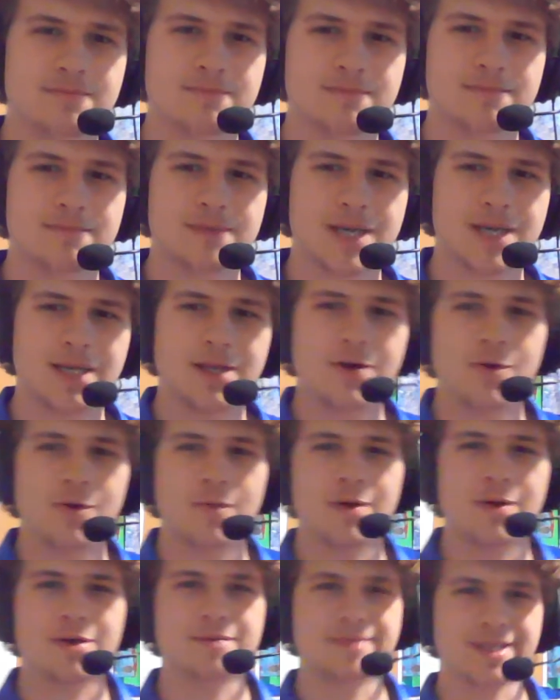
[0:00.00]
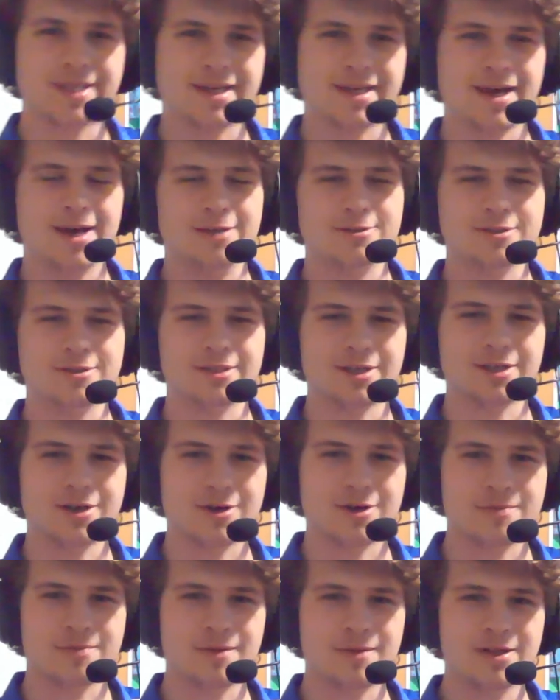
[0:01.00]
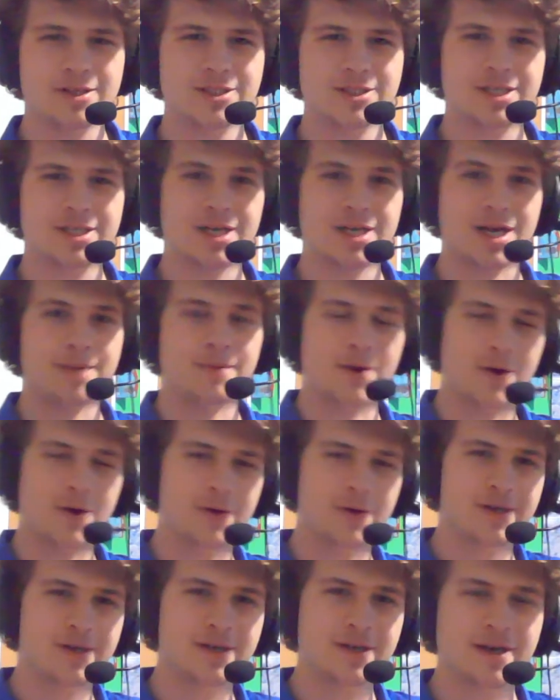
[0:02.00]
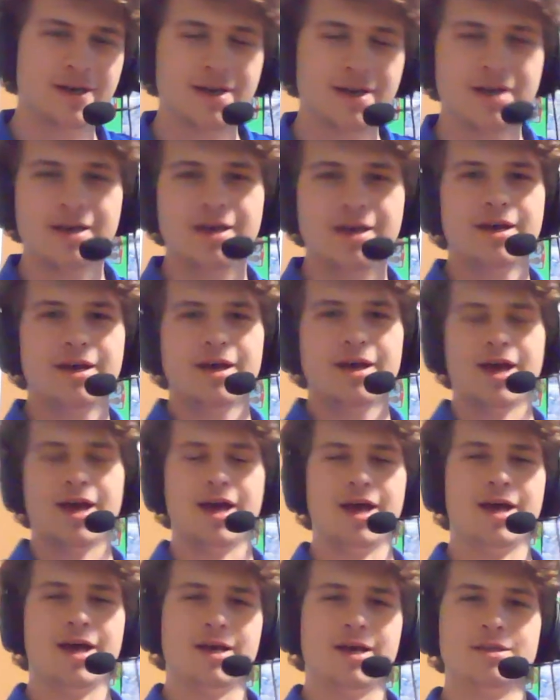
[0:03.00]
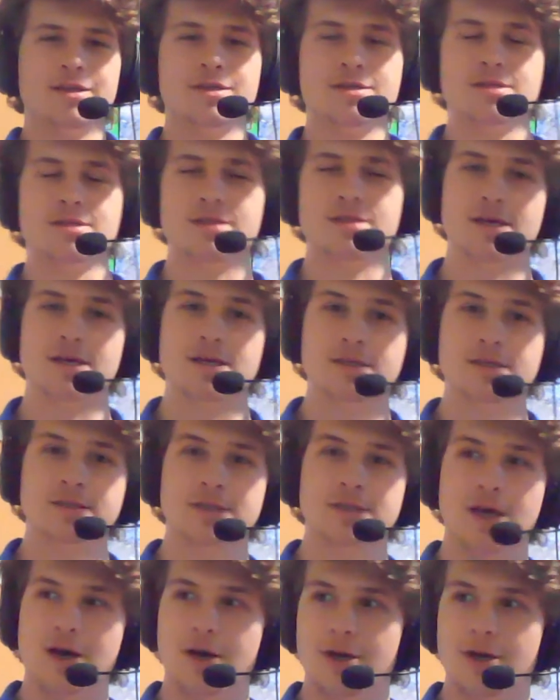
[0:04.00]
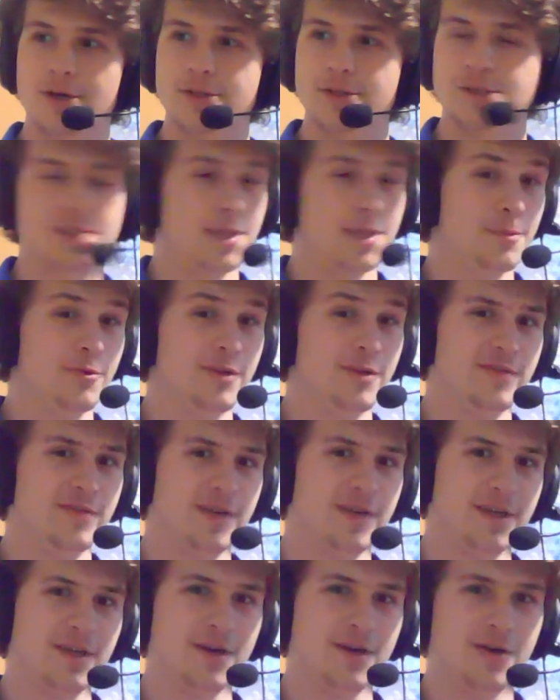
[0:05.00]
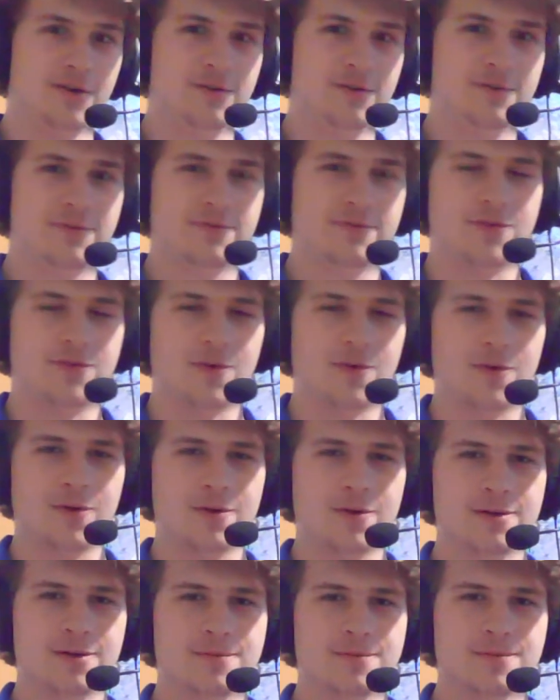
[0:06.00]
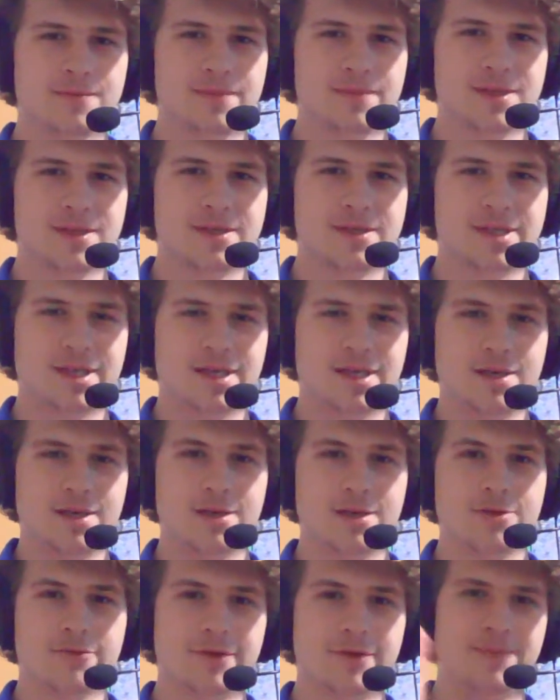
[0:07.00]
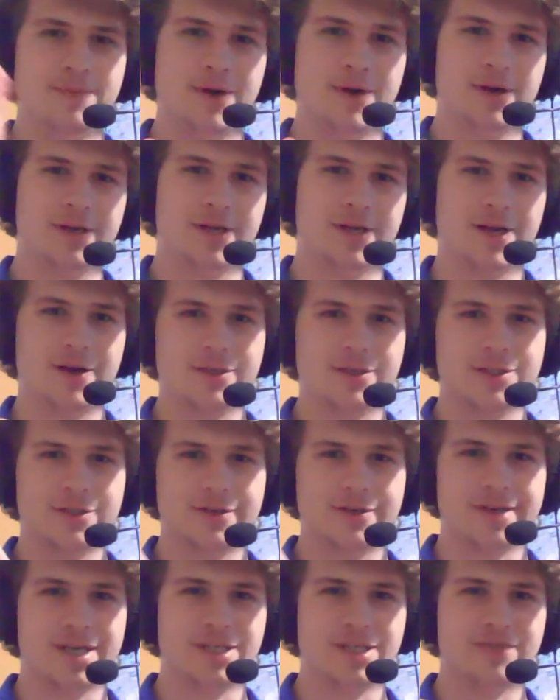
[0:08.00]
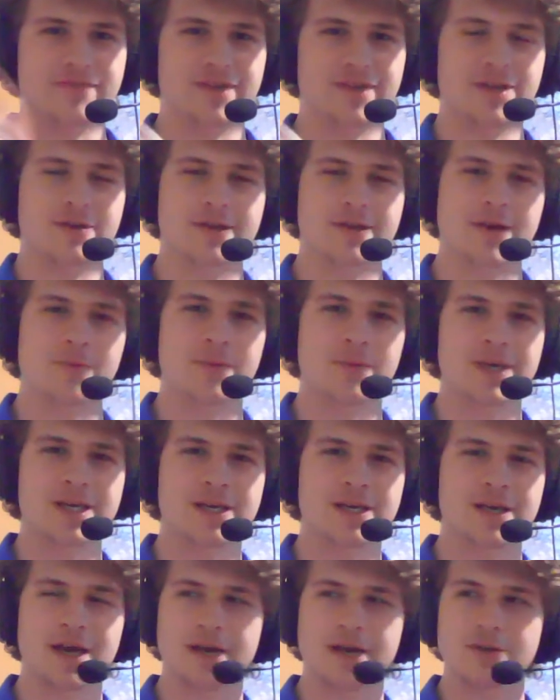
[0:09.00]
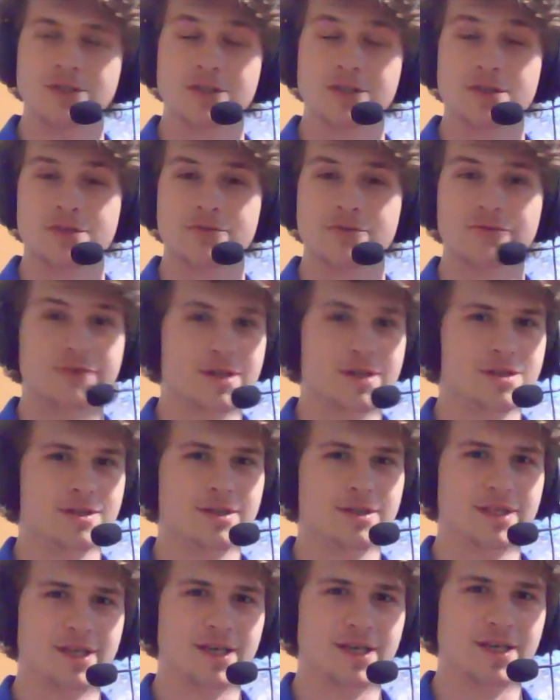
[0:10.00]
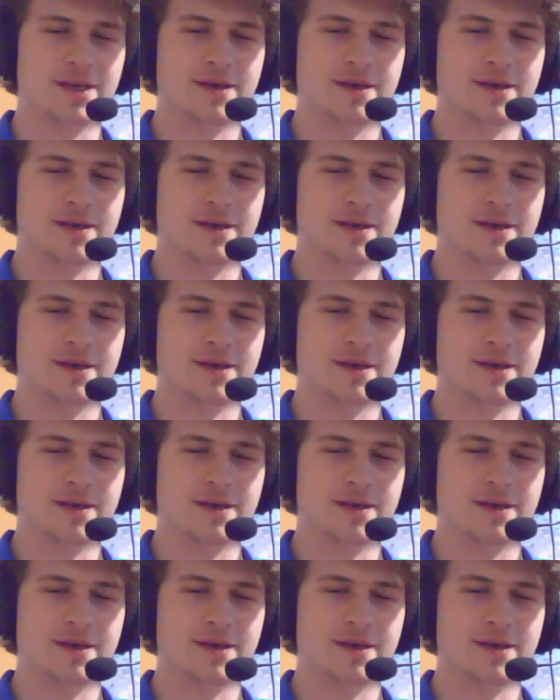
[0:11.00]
Hello and welcome to Castles and Cosmology. I'm Owen, and this is our summary video for the three-part character creation video that we just recently